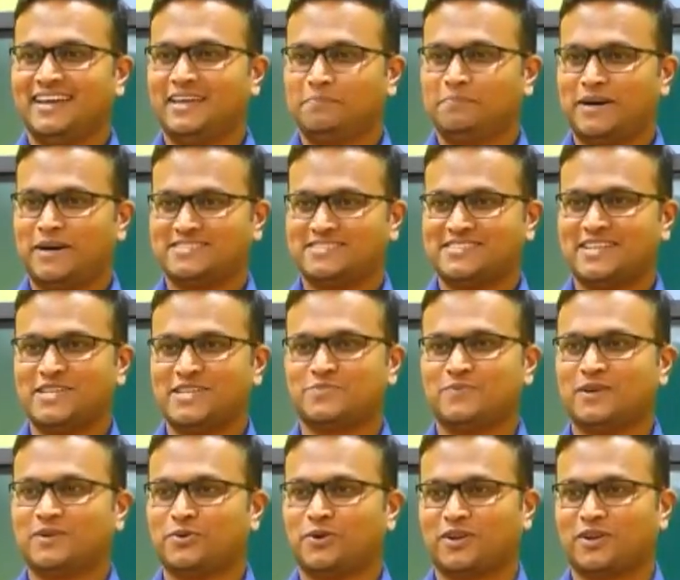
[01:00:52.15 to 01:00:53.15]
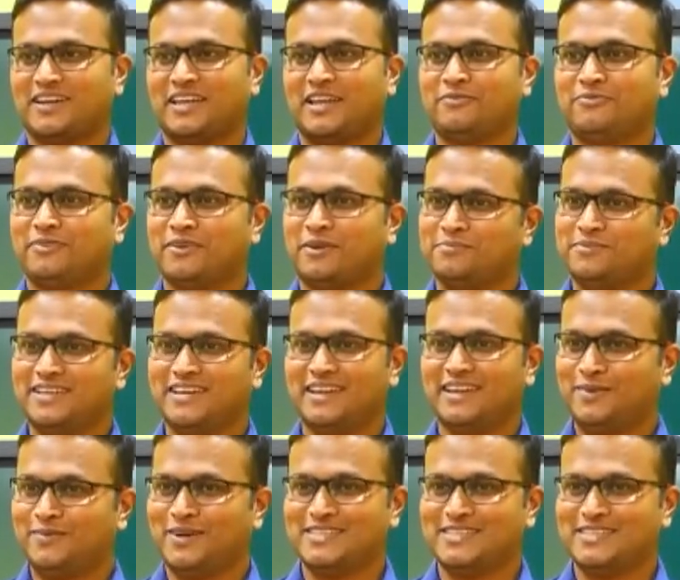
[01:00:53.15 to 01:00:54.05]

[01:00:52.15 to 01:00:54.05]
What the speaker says: He purchased one crocodile from there.